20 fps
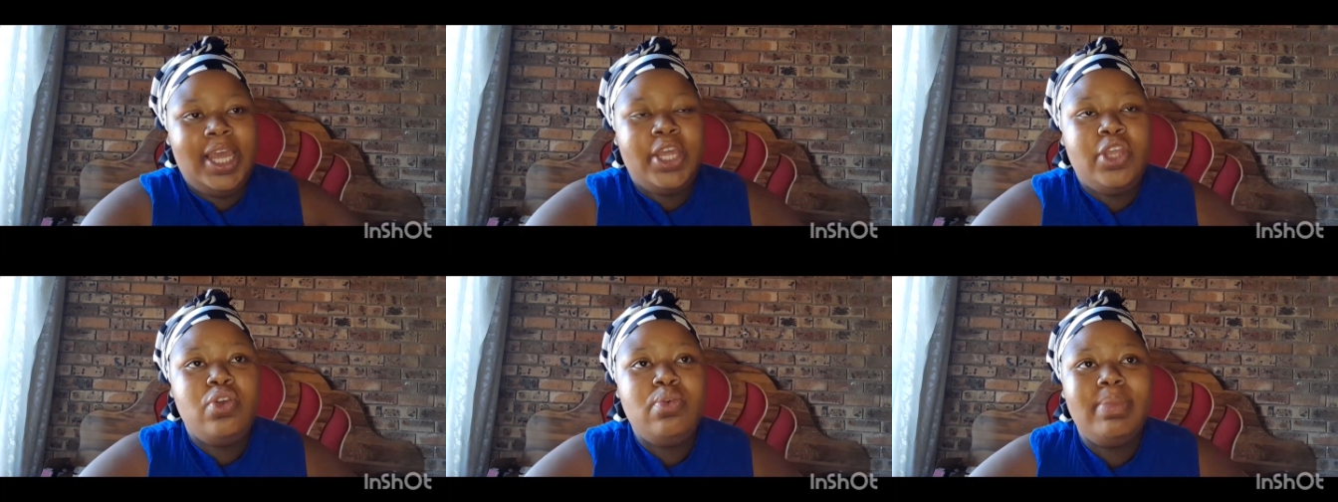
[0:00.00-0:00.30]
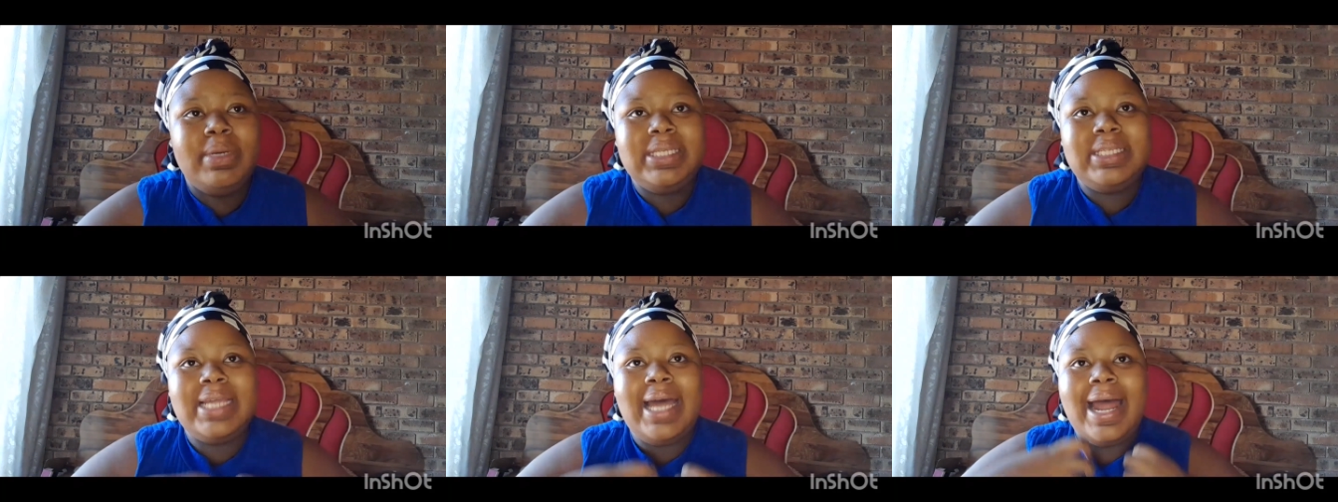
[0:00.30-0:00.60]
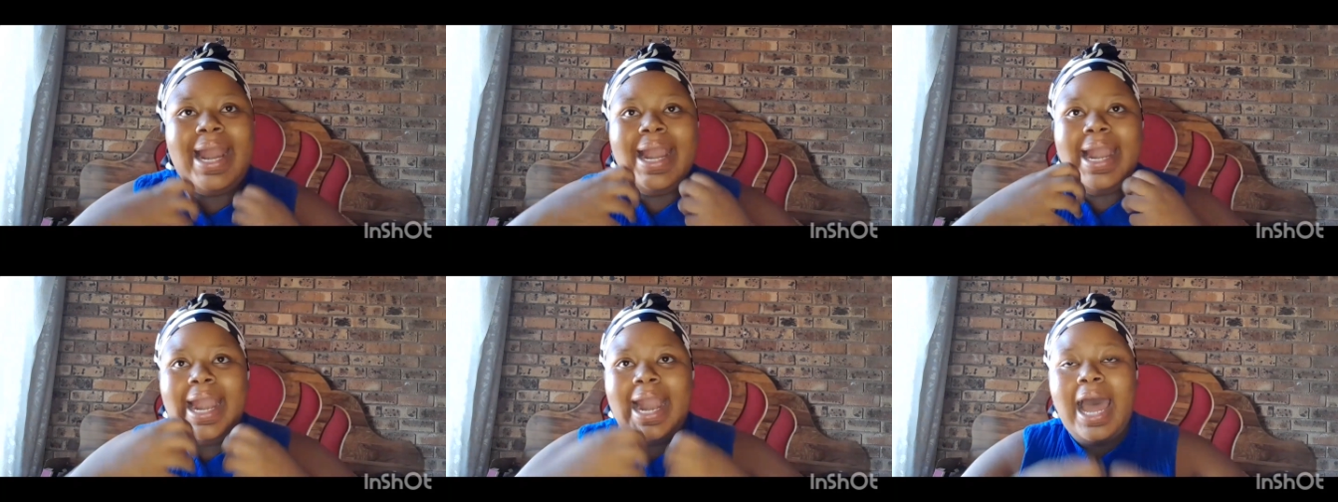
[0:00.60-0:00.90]
you must
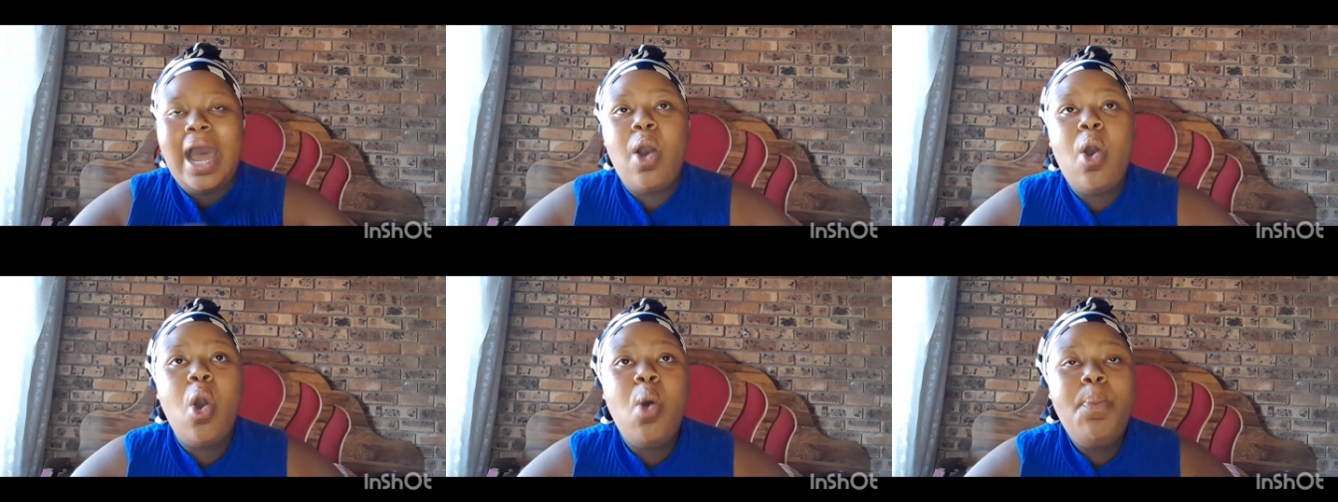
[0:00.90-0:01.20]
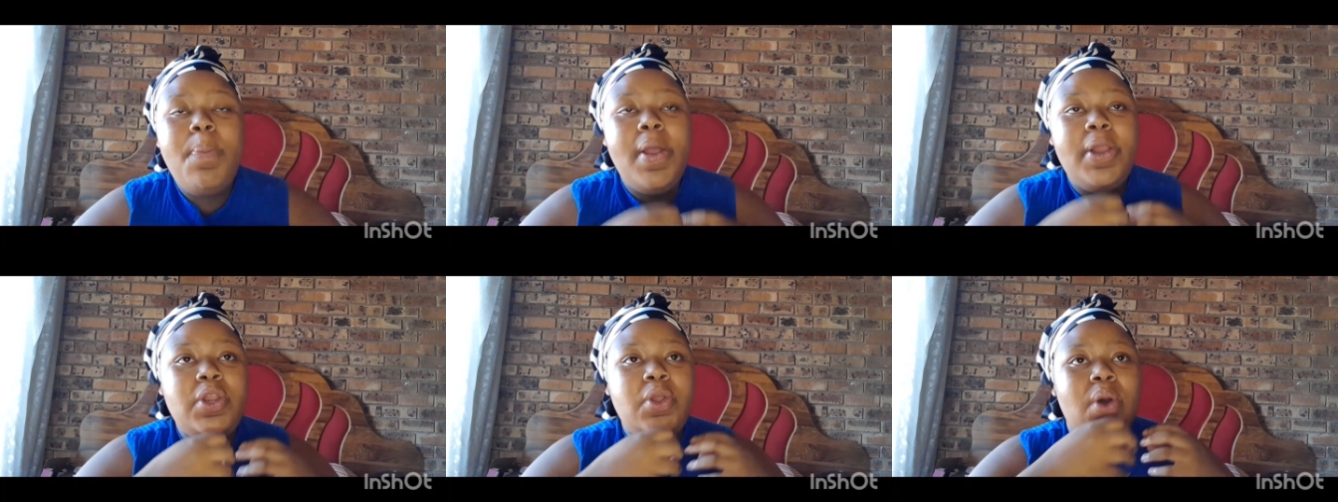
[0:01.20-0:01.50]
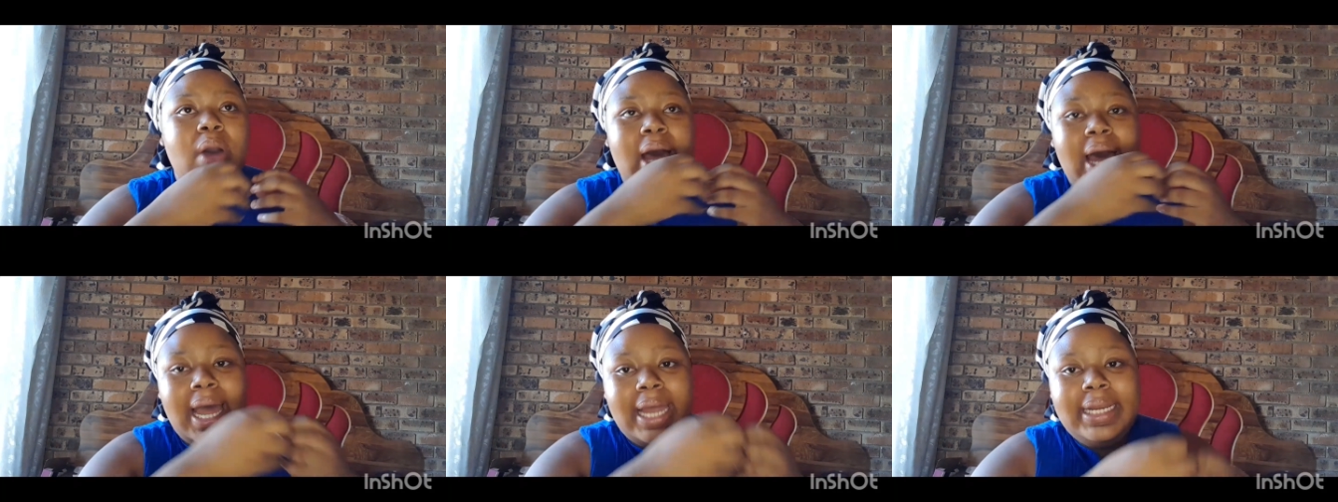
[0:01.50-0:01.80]
allow, open your
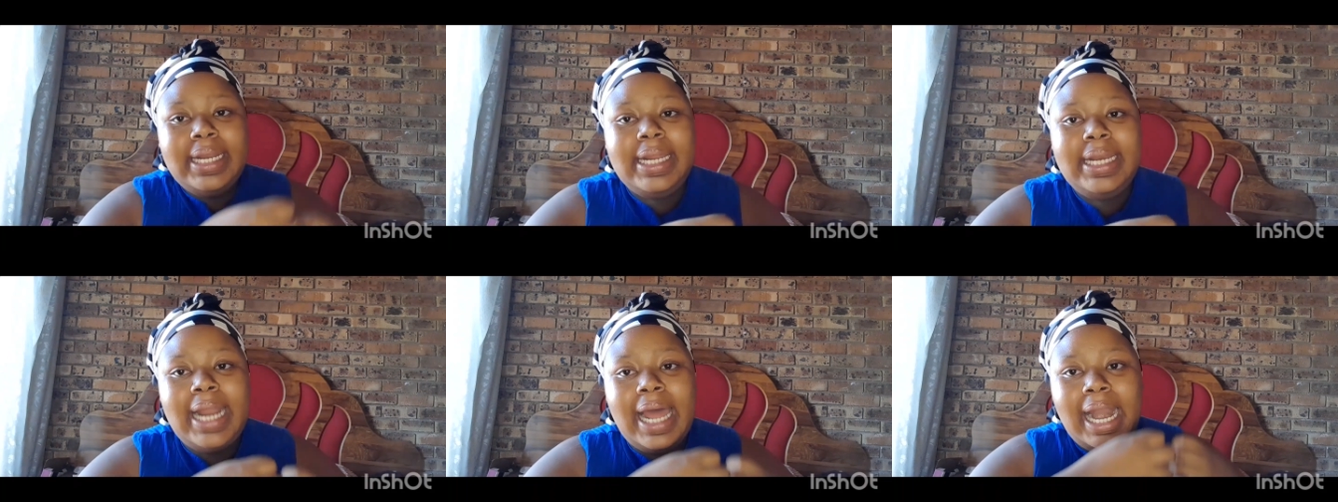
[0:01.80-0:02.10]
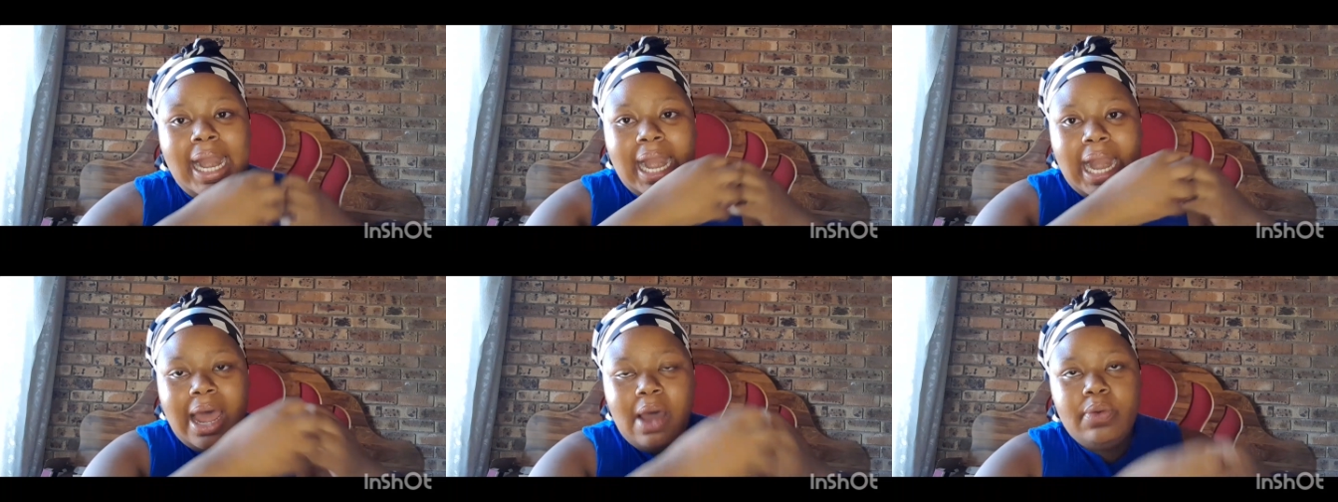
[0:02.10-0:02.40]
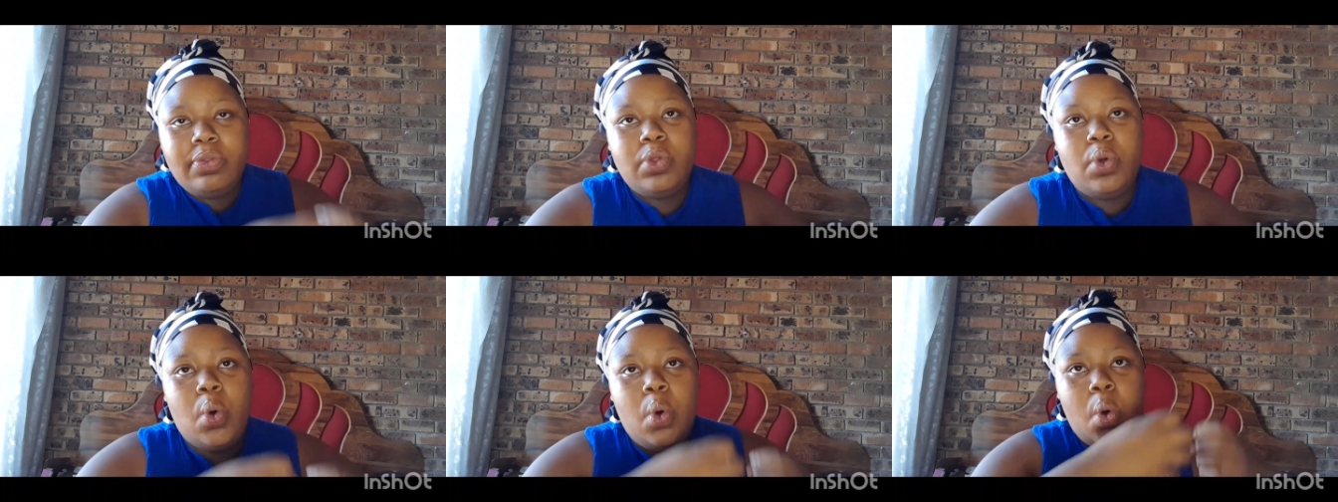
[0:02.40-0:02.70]
heart and allow
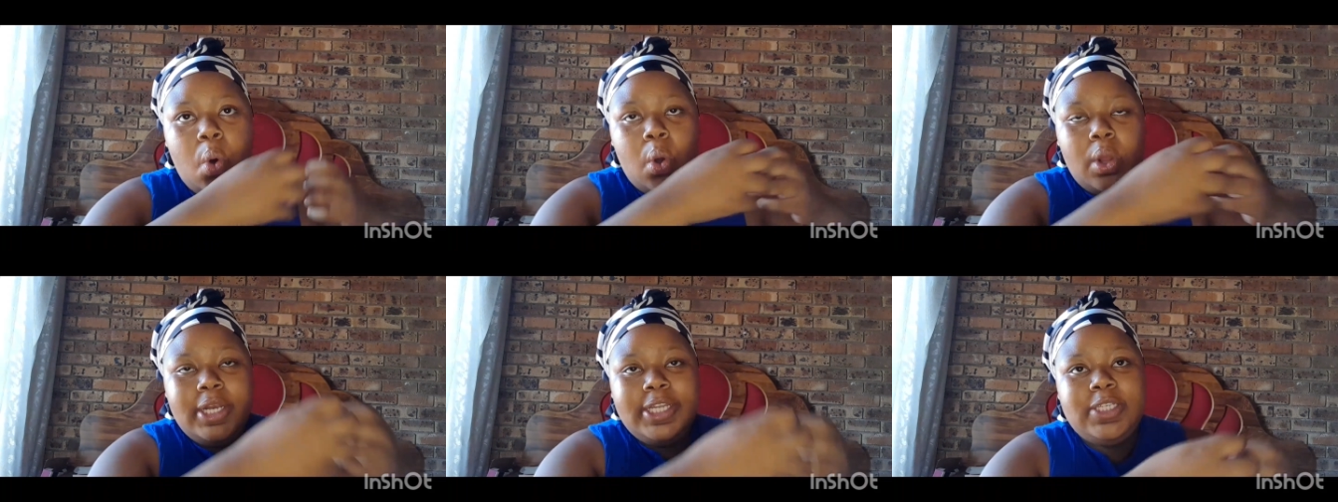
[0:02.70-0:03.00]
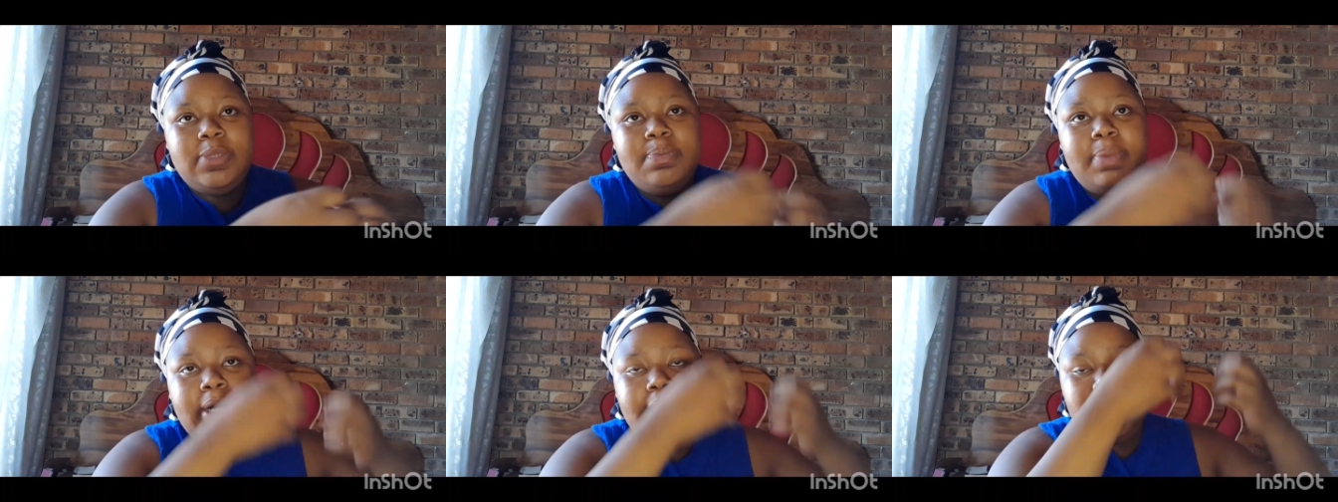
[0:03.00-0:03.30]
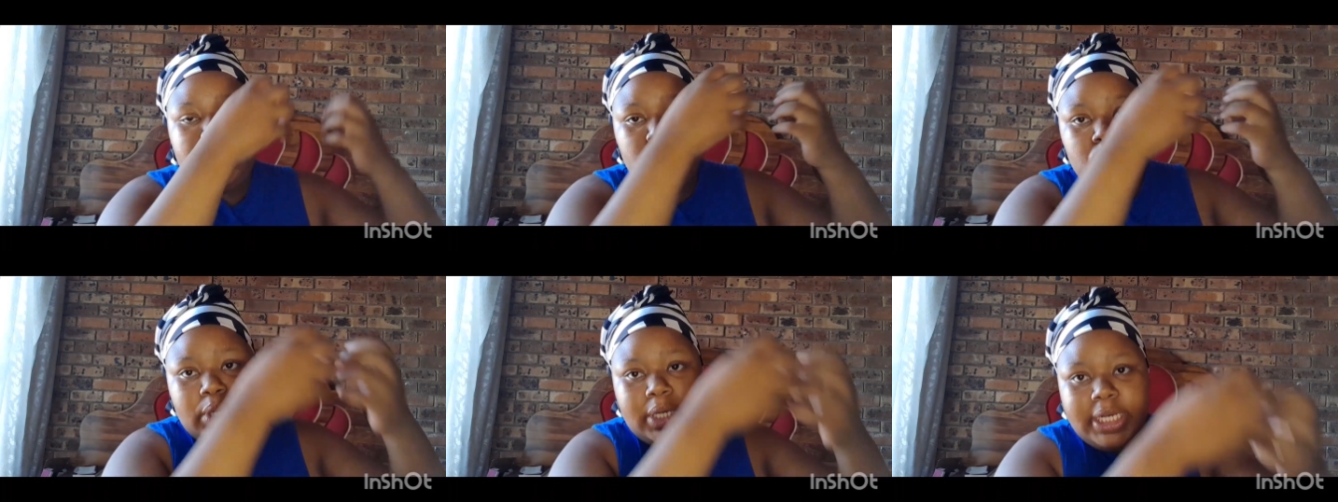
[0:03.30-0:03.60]
the Holy
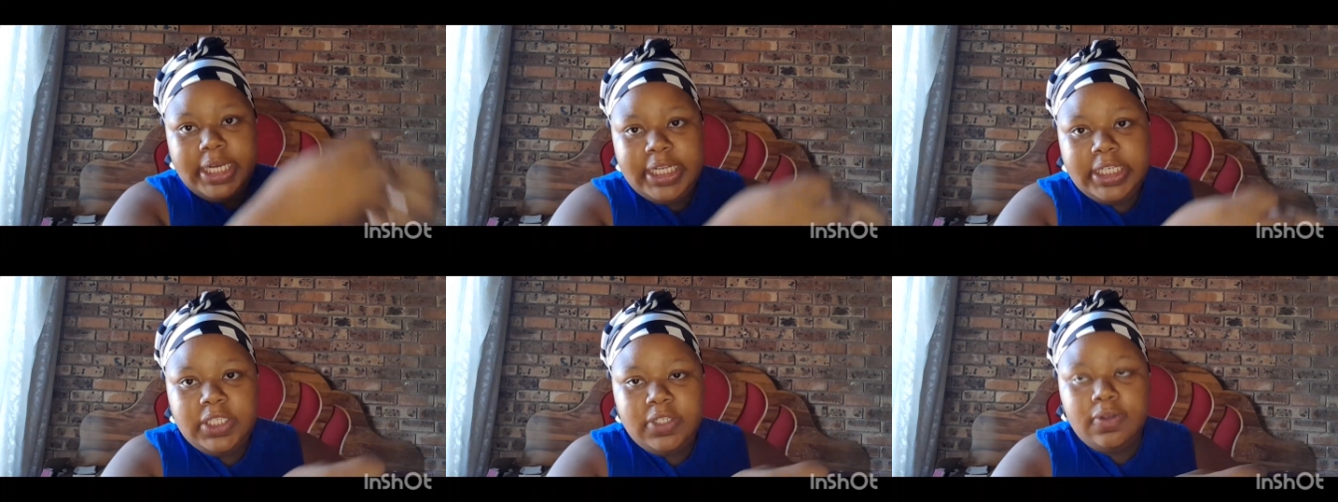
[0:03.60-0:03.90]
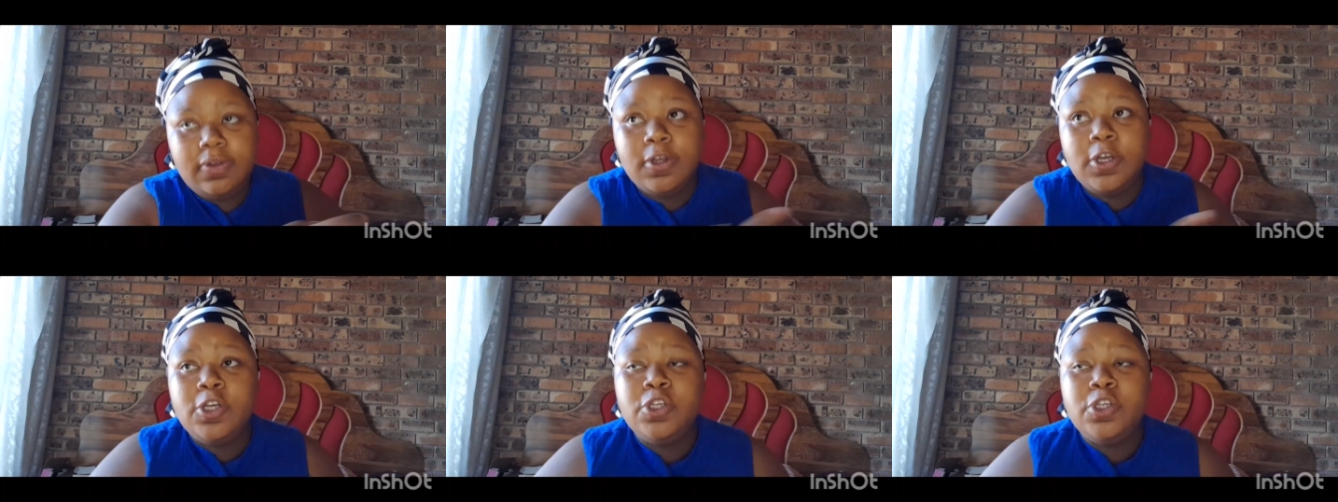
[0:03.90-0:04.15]
Spirit to lead you